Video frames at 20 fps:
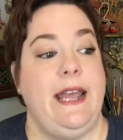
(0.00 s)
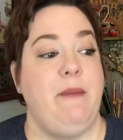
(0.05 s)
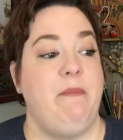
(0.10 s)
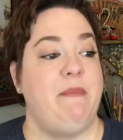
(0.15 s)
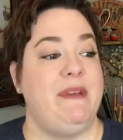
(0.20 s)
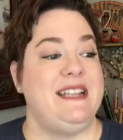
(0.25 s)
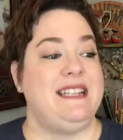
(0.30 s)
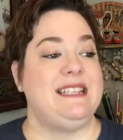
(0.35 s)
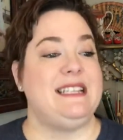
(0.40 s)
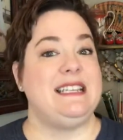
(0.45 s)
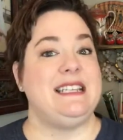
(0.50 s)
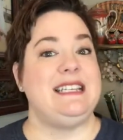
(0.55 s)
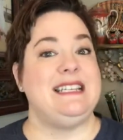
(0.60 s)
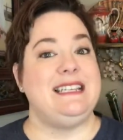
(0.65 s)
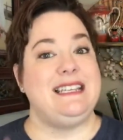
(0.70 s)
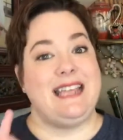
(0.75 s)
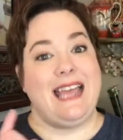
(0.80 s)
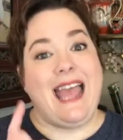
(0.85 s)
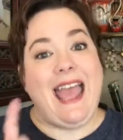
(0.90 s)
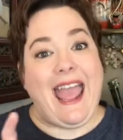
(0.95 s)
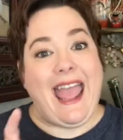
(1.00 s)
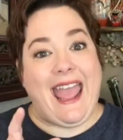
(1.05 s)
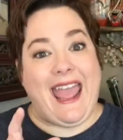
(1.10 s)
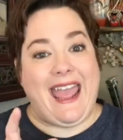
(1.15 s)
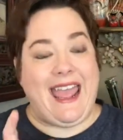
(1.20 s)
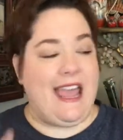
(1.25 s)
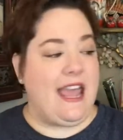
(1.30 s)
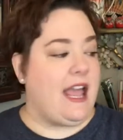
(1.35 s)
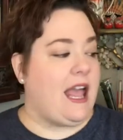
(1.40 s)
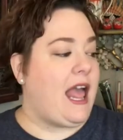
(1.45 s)
But
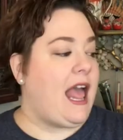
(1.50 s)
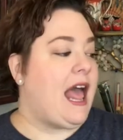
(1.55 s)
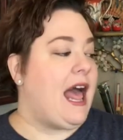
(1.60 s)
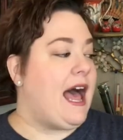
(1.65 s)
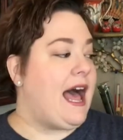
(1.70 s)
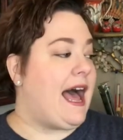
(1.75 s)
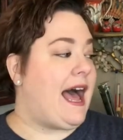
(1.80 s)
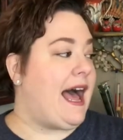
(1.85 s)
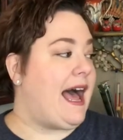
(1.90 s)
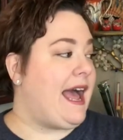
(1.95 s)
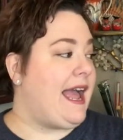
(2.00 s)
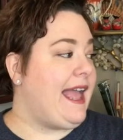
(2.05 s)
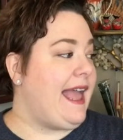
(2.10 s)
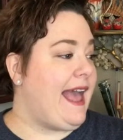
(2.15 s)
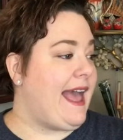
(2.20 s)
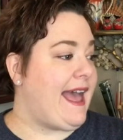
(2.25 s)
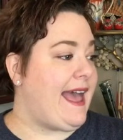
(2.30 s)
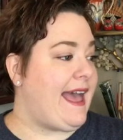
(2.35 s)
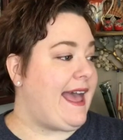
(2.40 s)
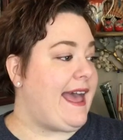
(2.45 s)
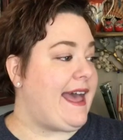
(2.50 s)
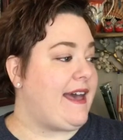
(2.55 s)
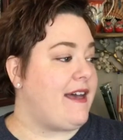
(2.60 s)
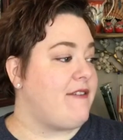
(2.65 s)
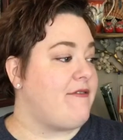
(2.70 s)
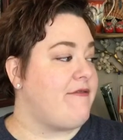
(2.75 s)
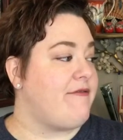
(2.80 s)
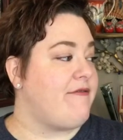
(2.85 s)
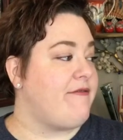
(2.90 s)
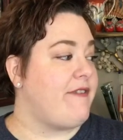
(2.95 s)
today I have